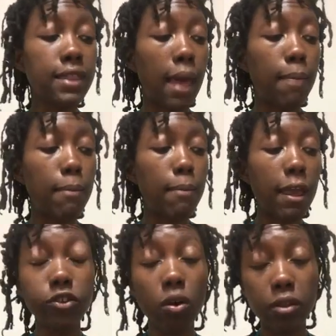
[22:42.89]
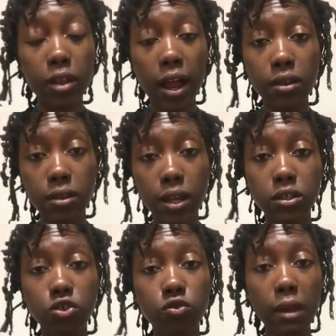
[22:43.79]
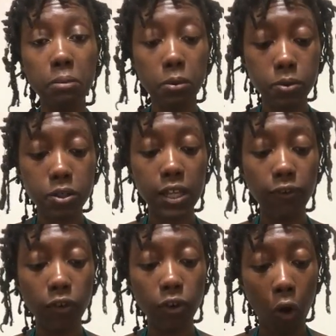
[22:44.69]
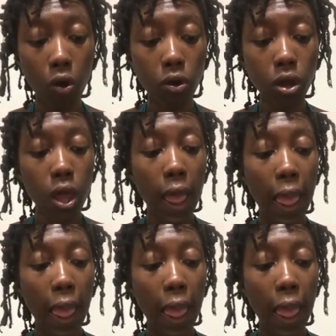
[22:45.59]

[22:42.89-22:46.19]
that may clear up a lot of the things that you may be perceiving wrong,